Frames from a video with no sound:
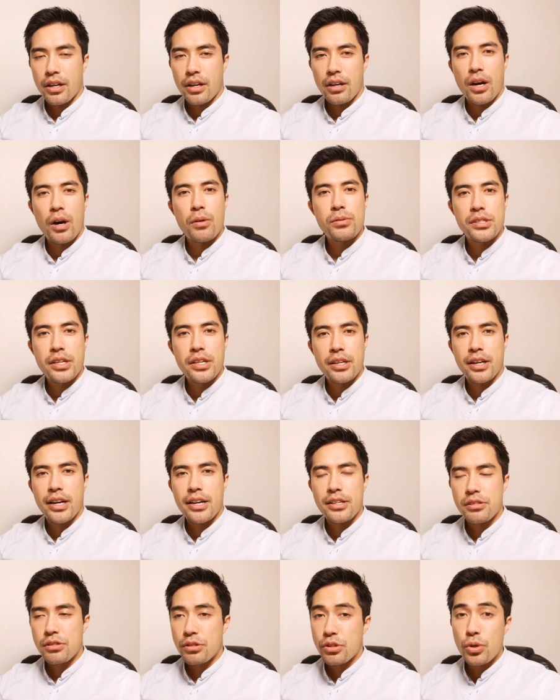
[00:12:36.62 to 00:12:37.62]
I'll see you
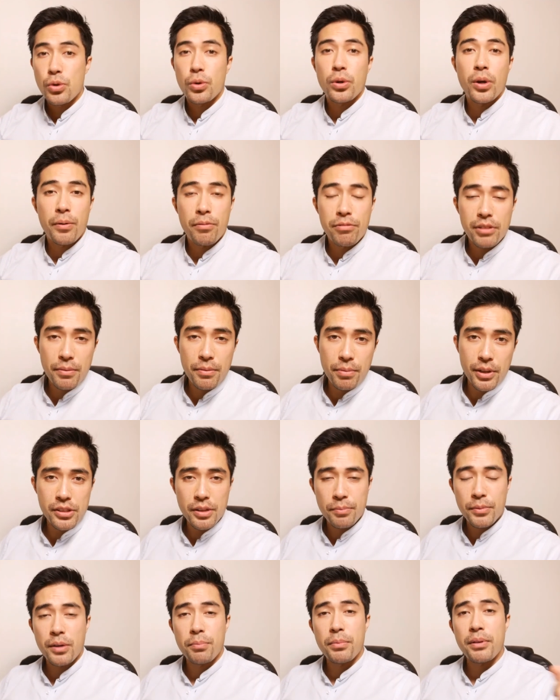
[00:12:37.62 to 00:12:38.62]
guys soon, hopefully, because
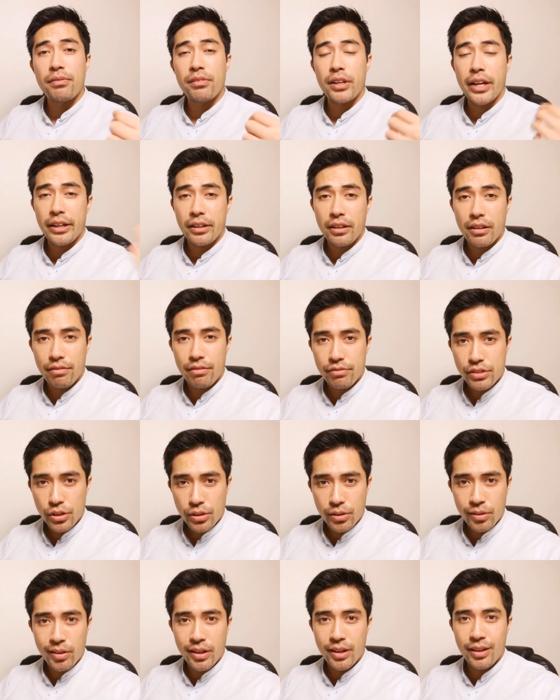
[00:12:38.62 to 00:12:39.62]
I'm going to be flying off,
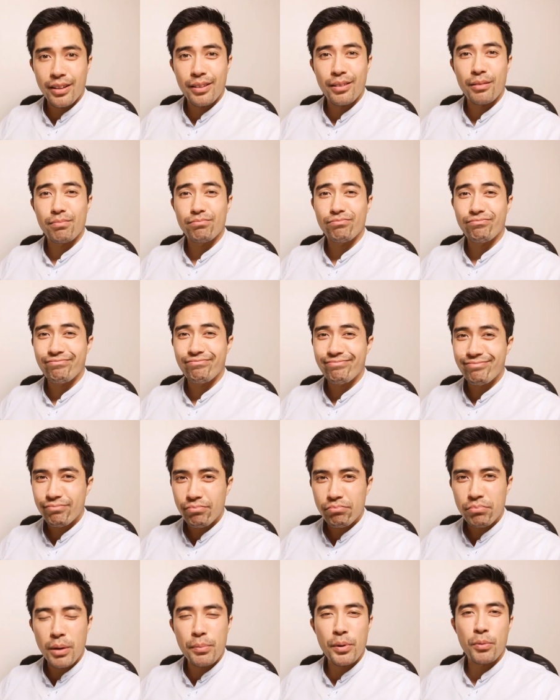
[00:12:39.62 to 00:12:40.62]
so I
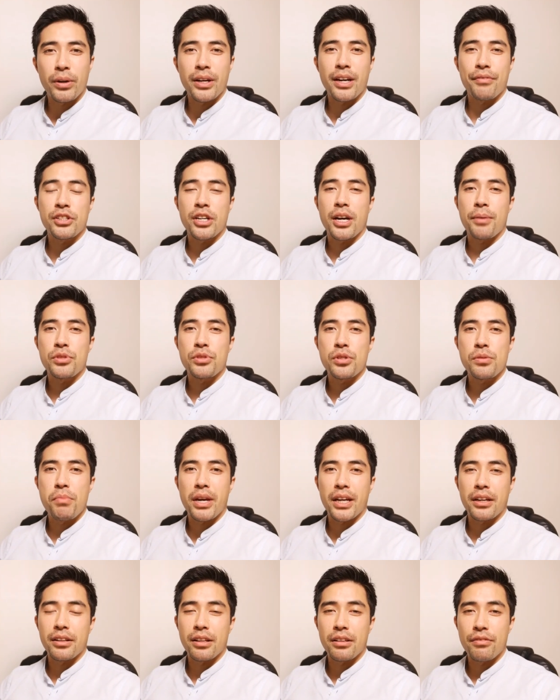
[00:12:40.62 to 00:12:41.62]
probably won't have time to
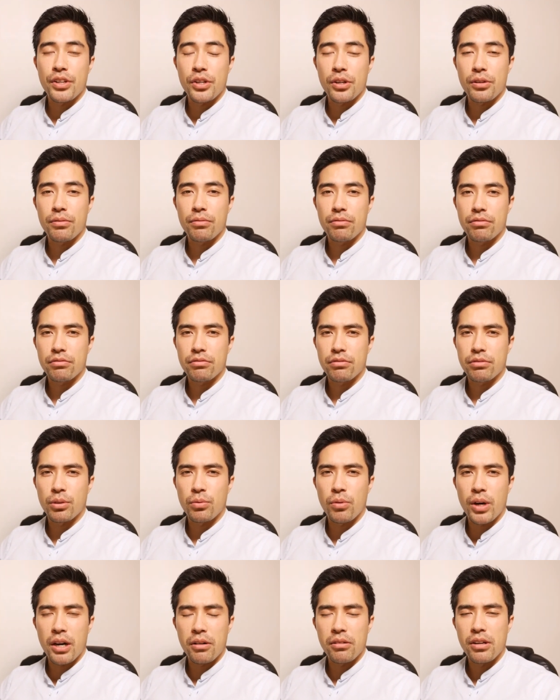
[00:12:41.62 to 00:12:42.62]
make another video for a
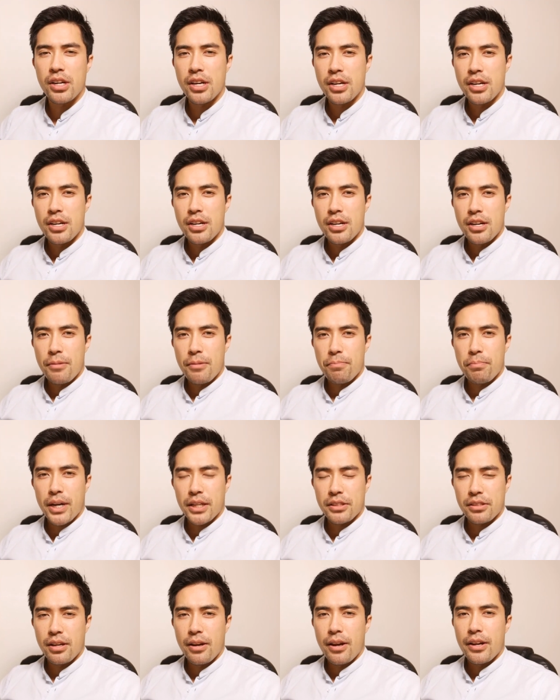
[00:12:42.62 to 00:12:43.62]
while.
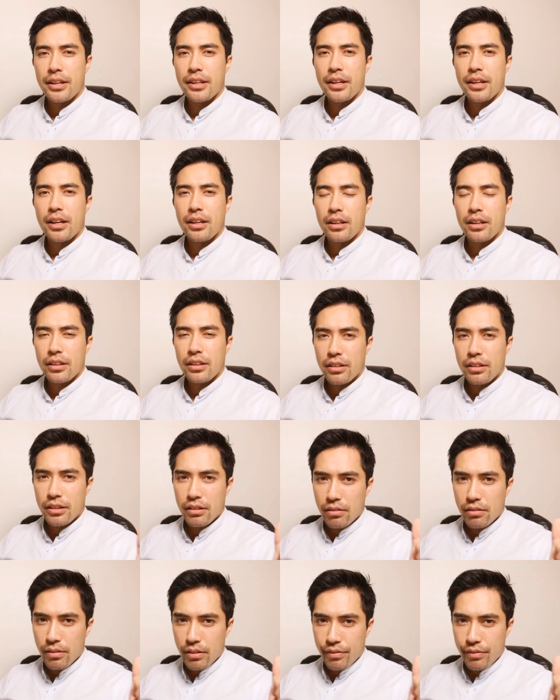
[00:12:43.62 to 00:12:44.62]
But
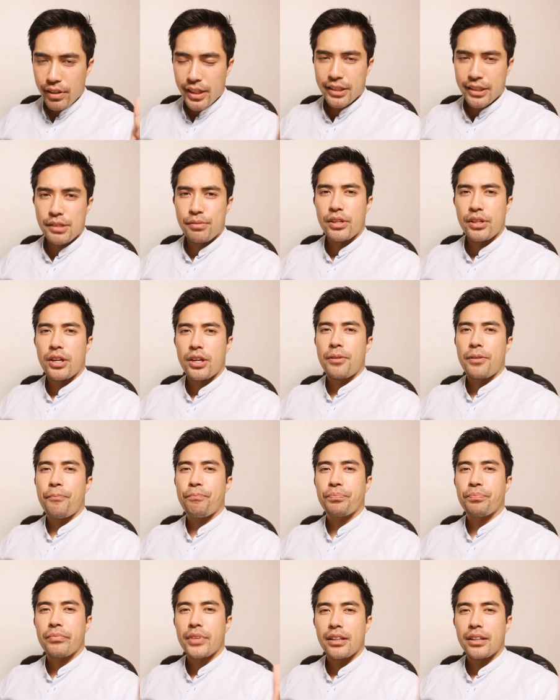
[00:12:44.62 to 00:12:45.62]
if you like this video,
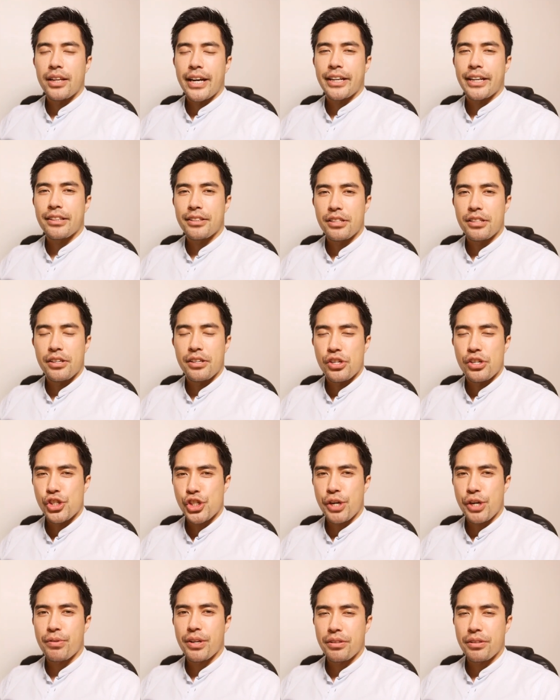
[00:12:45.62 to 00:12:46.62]
like it,
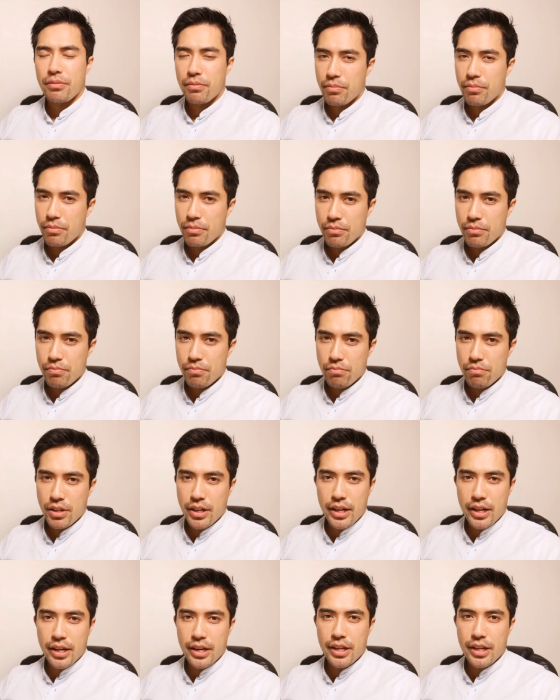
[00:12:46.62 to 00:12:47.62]
share it,
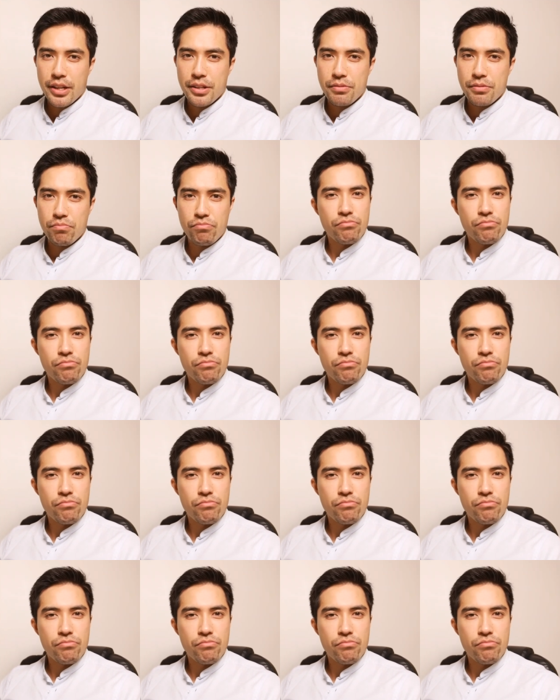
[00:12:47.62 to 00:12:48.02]
and